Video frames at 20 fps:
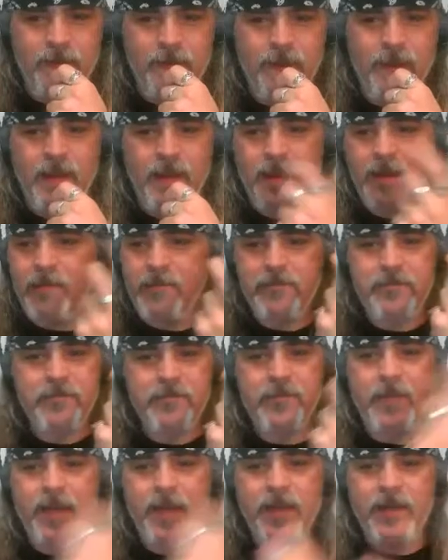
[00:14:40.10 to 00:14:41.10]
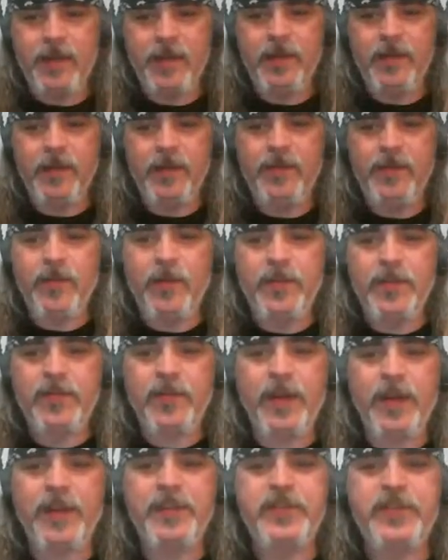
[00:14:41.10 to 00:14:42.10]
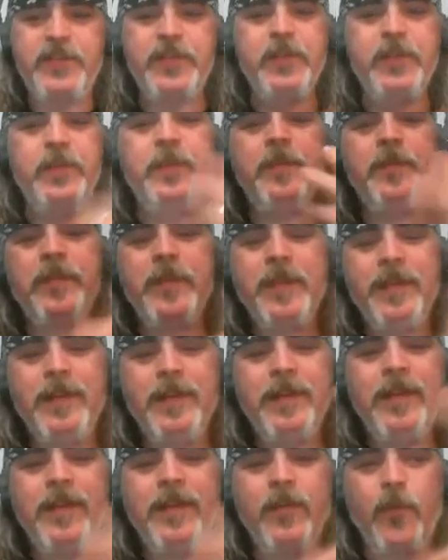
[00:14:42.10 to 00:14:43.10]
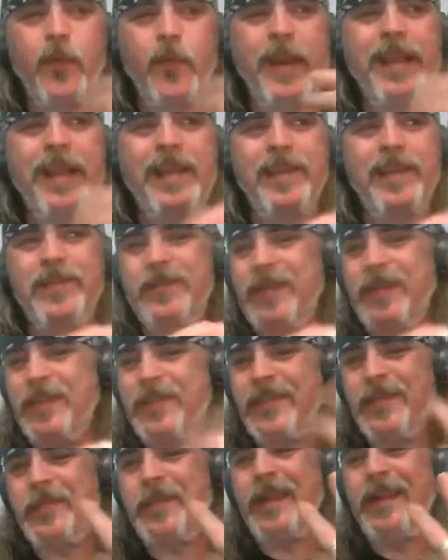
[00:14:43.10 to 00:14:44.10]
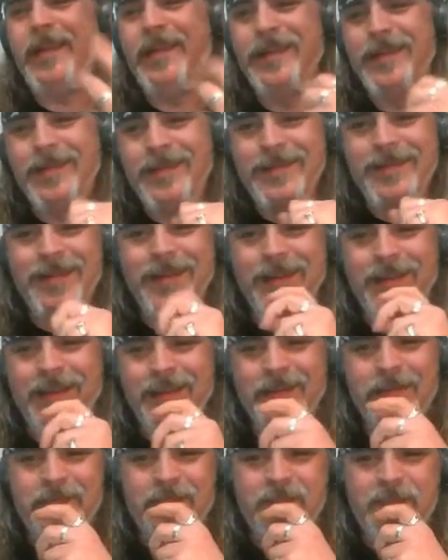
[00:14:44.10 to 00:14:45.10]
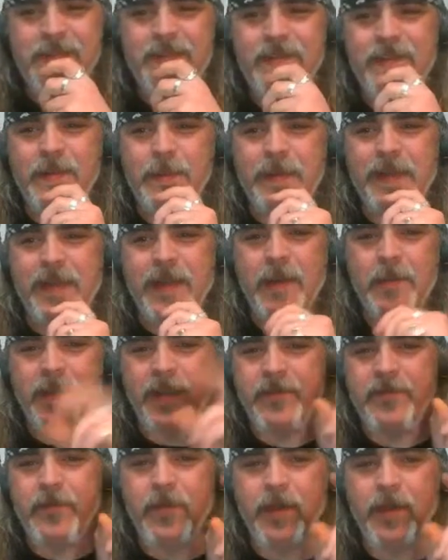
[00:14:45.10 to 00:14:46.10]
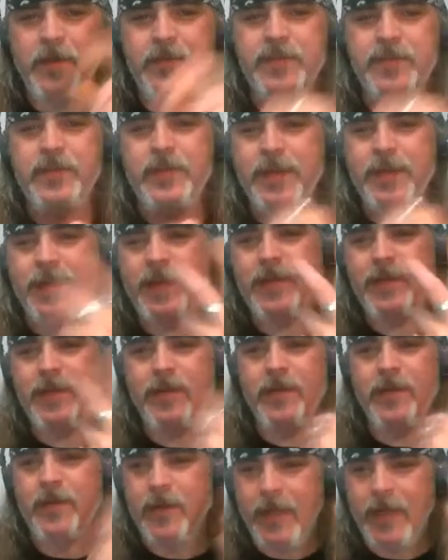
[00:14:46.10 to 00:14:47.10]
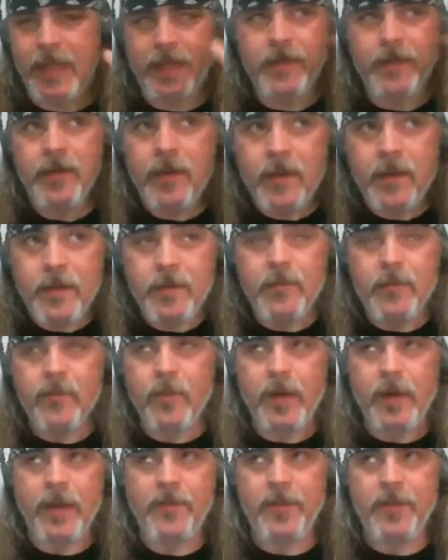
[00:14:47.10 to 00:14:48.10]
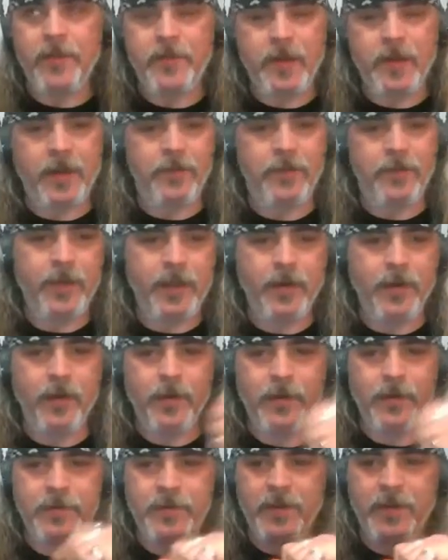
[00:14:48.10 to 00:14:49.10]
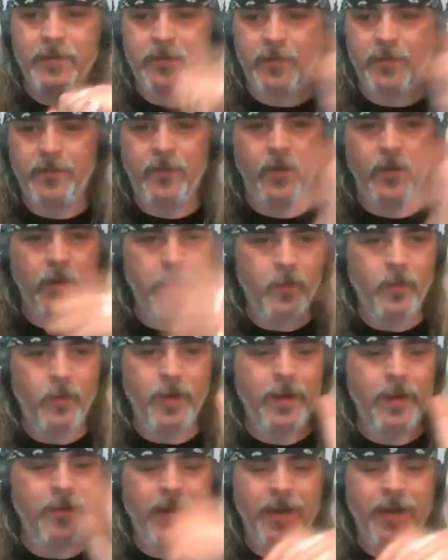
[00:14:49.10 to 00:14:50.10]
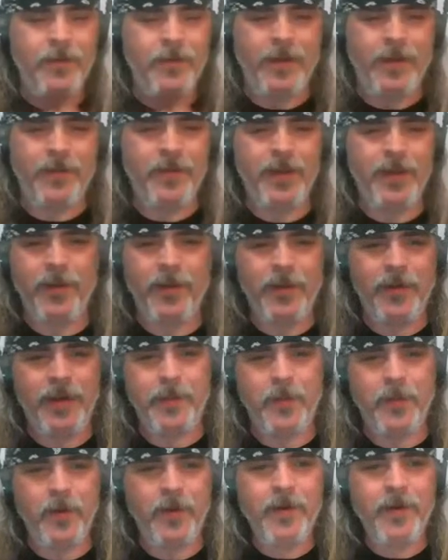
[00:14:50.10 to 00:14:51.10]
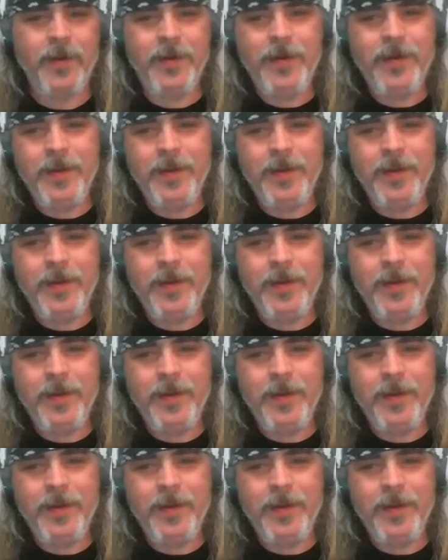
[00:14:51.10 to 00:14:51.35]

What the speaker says: Well, he's always trying to reconvince me, I guess, to become a full-out Jew again, or a whatever the fuck we call ourselves, reform or whatever. I don't even know anymore.